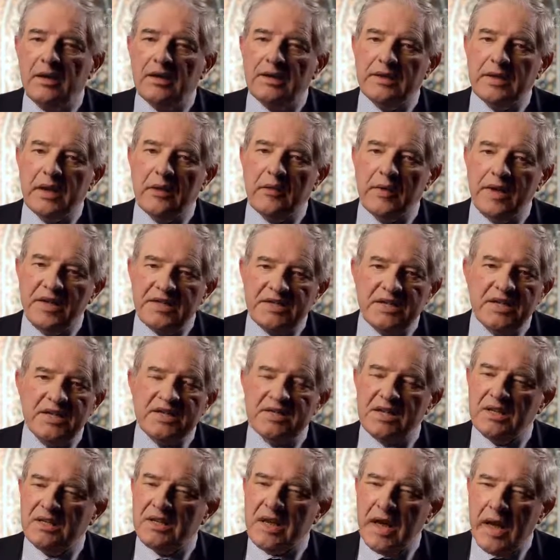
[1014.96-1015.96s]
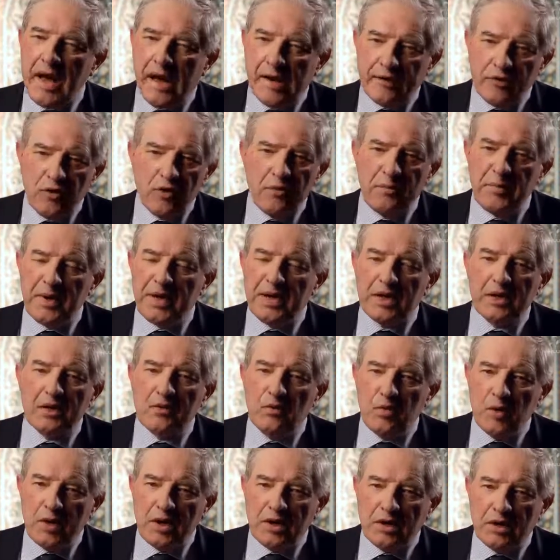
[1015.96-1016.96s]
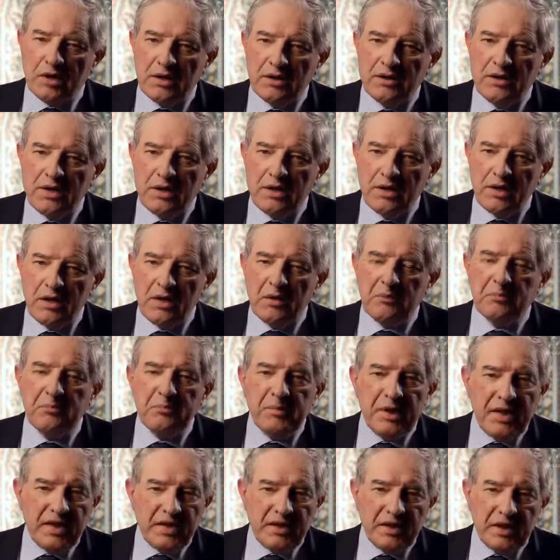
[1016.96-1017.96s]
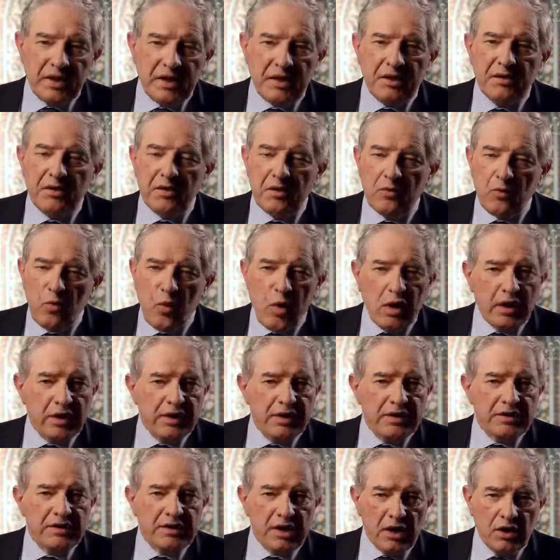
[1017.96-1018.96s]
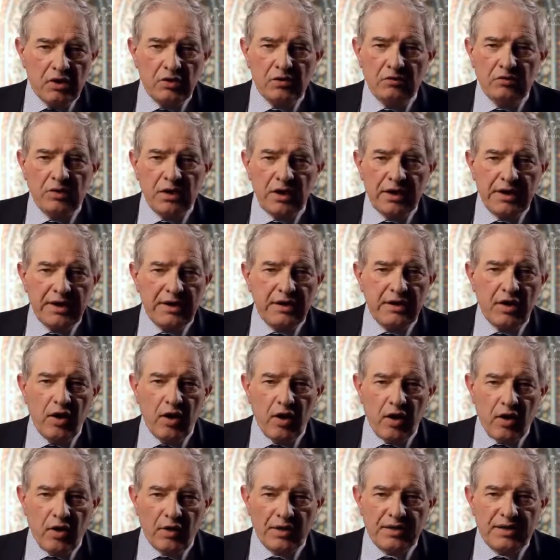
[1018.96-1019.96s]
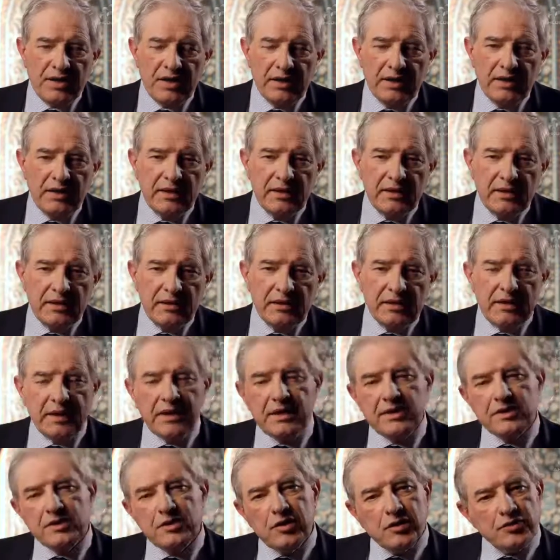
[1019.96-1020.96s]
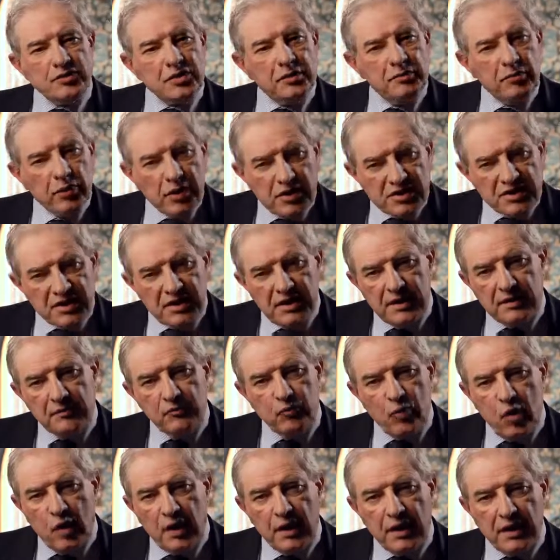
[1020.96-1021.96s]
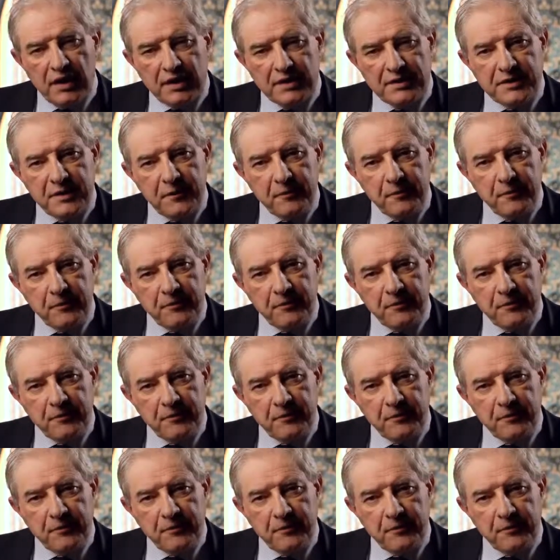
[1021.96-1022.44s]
Now, it is an Arabic word meaning the one and only God. It's not a Muslim word.